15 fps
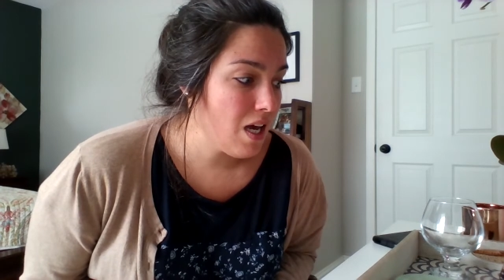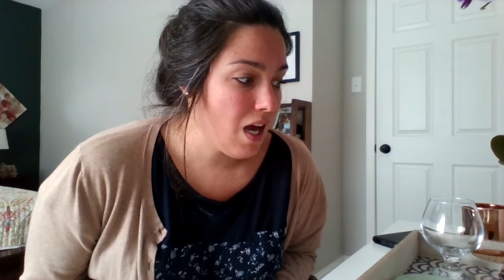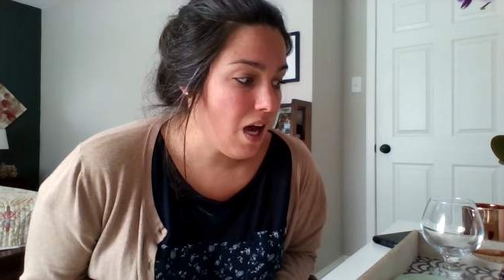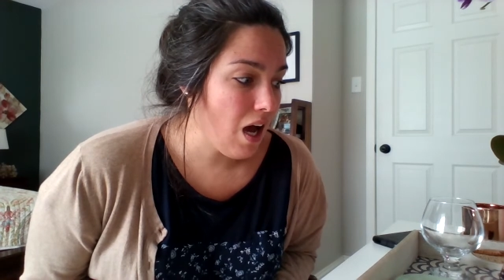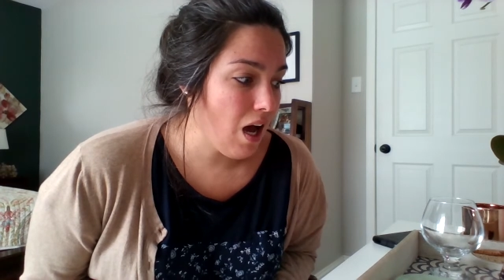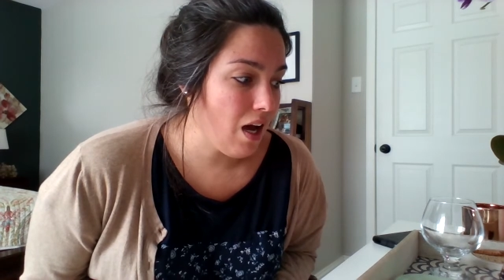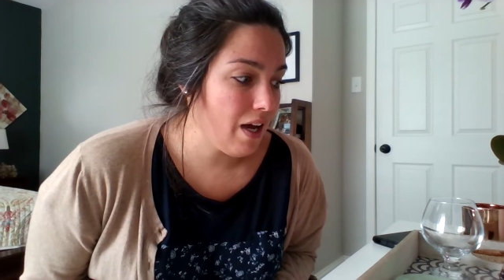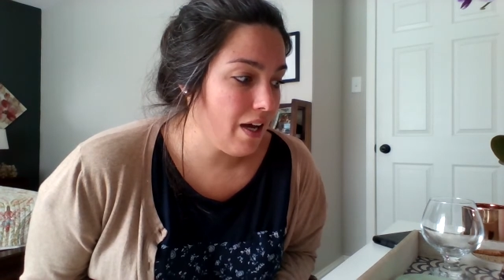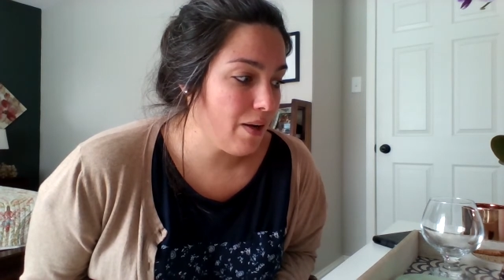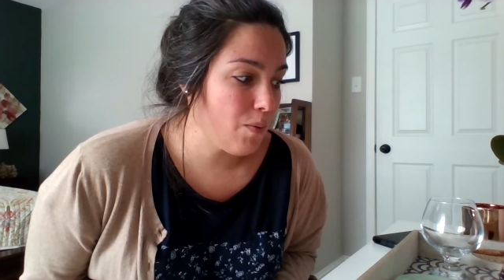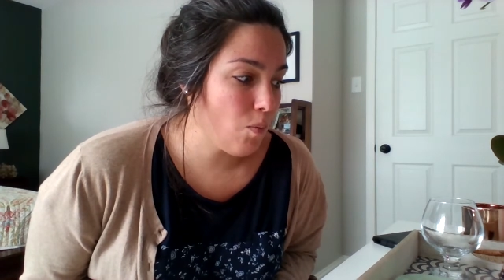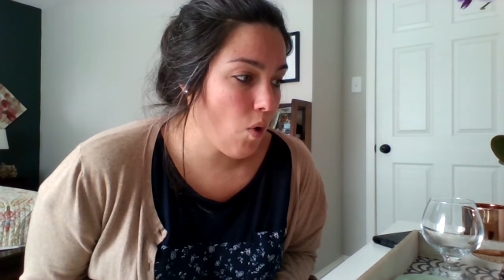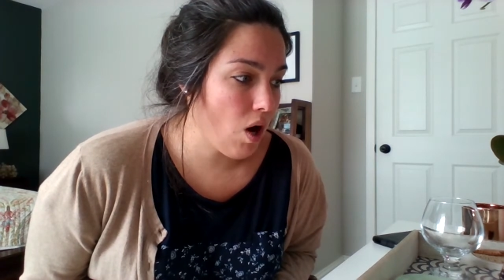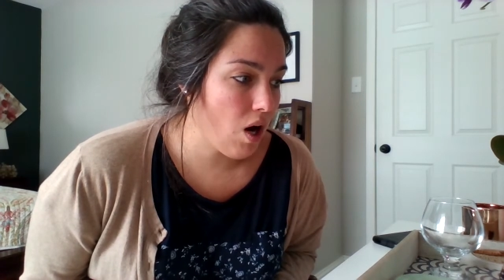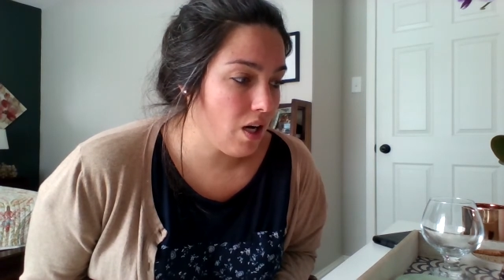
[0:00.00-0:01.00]
I
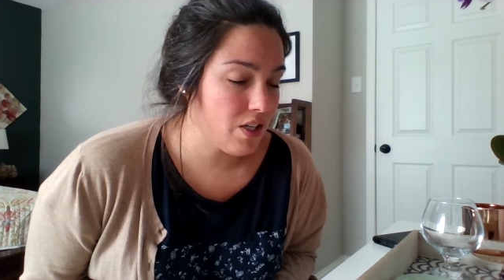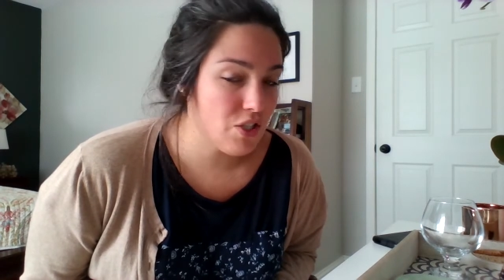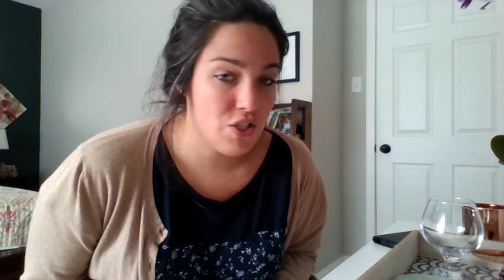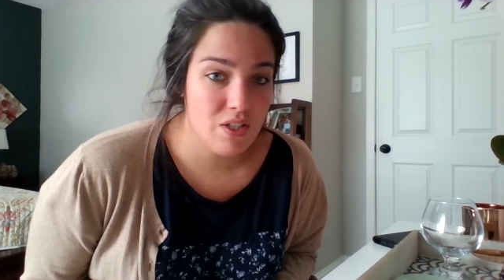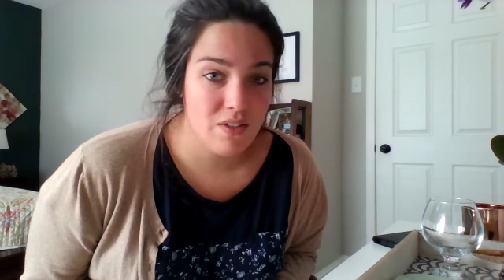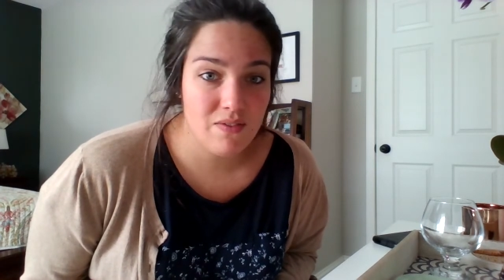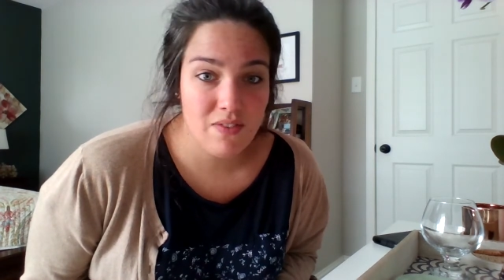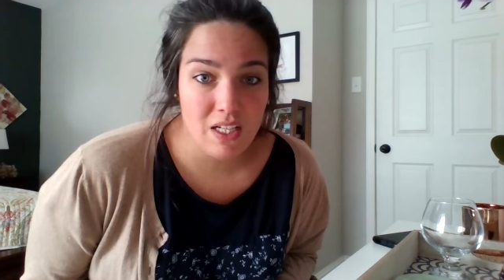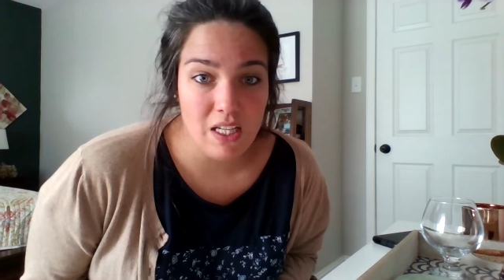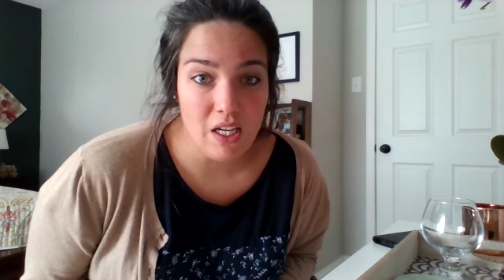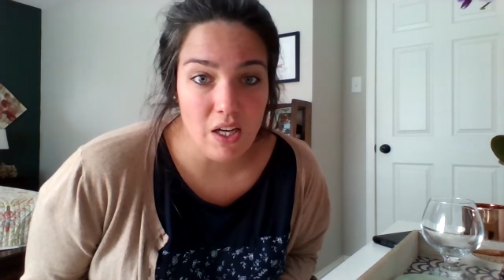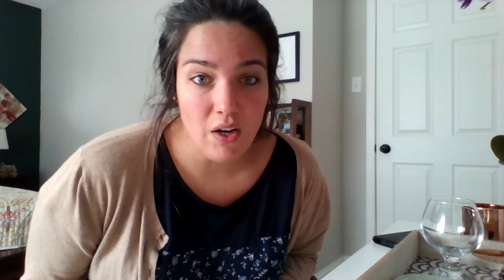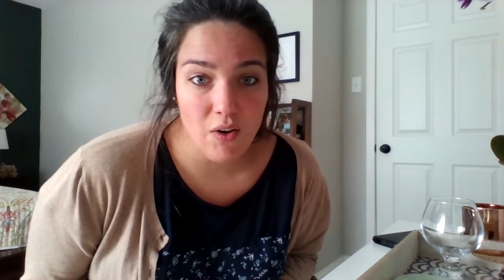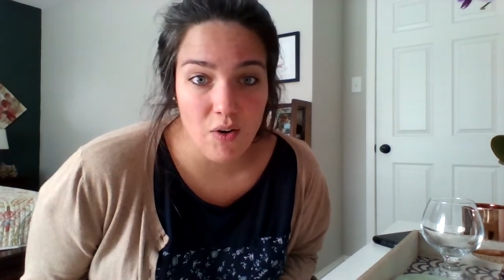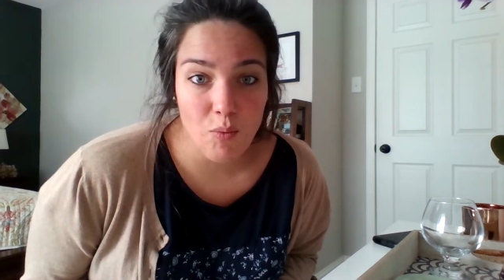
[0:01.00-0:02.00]
watched a
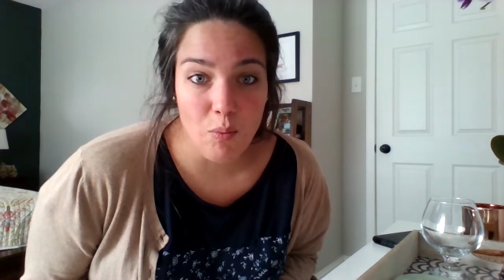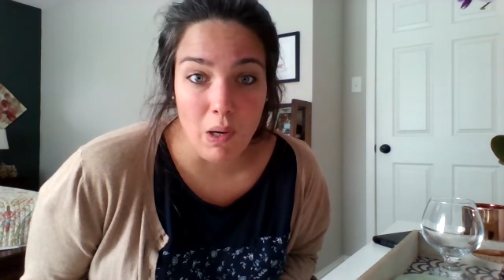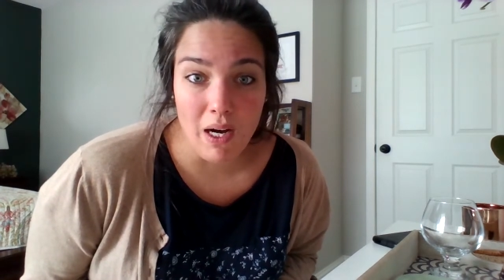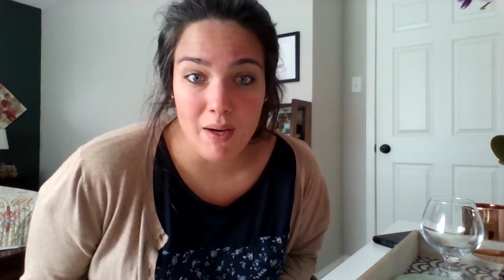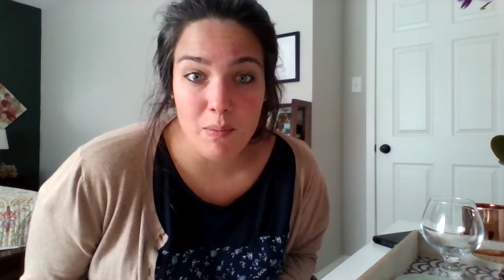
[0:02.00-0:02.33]
video by